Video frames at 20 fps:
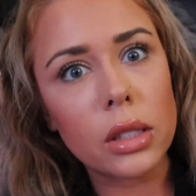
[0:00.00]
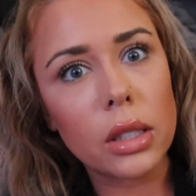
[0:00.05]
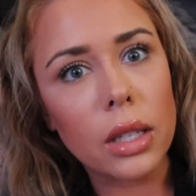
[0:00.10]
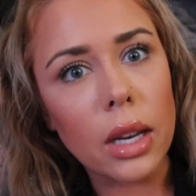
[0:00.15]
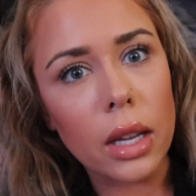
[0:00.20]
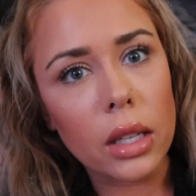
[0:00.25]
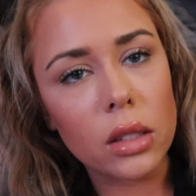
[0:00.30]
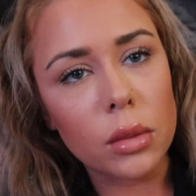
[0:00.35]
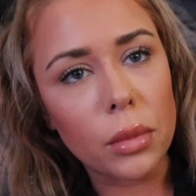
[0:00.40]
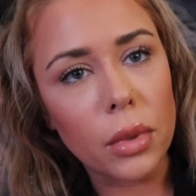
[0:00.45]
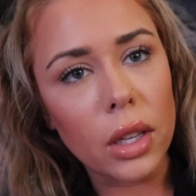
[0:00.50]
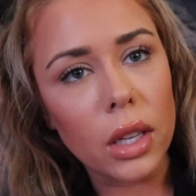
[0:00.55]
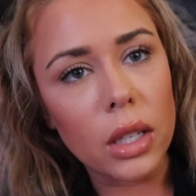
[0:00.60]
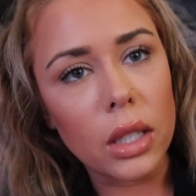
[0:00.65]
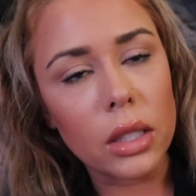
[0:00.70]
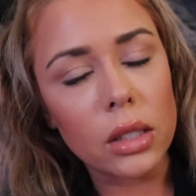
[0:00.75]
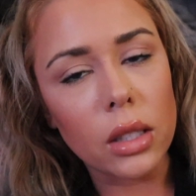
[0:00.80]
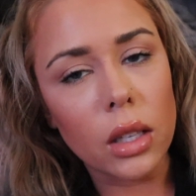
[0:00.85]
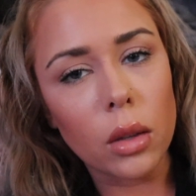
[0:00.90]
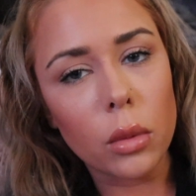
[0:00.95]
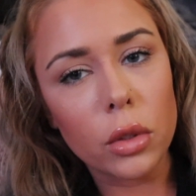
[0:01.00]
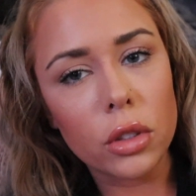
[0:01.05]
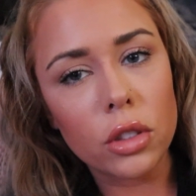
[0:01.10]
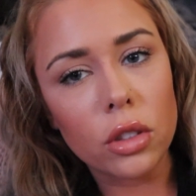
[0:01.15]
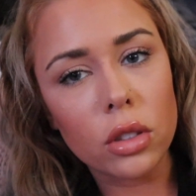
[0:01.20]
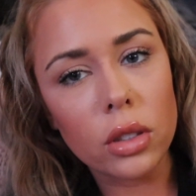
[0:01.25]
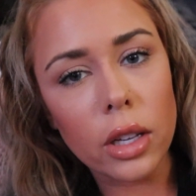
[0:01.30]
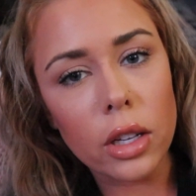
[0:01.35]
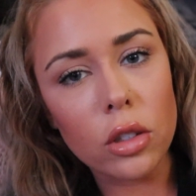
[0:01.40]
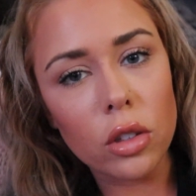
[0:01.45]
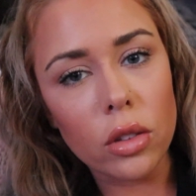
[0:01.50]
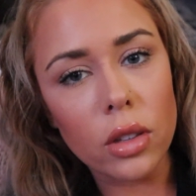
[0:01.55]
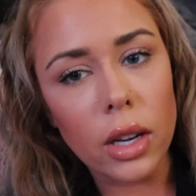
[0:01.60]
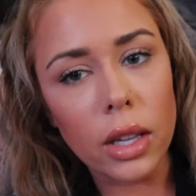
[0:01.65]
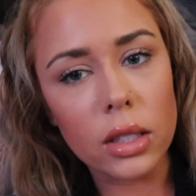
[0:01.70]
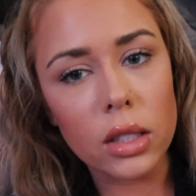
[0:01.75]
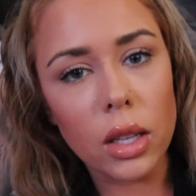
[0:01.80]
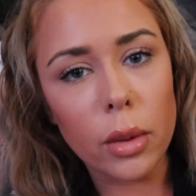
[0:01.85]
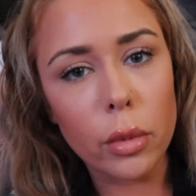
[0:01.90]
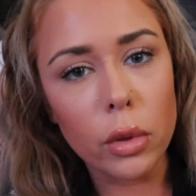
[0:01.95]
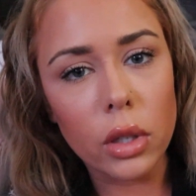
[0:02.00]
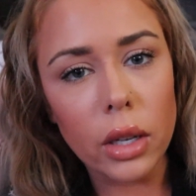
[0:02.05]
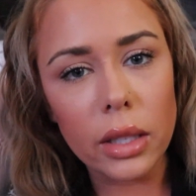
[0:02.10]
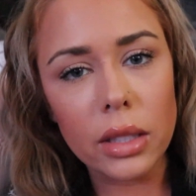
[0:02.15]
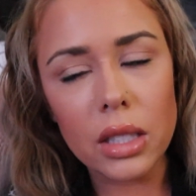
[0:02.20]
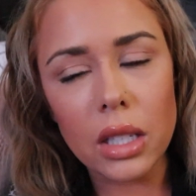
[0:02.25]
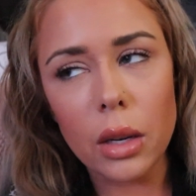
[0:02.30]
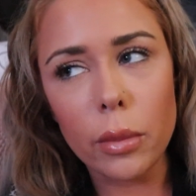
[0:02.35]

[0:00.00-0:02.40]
to text me and he's like, what's your schedule the next couple of nights?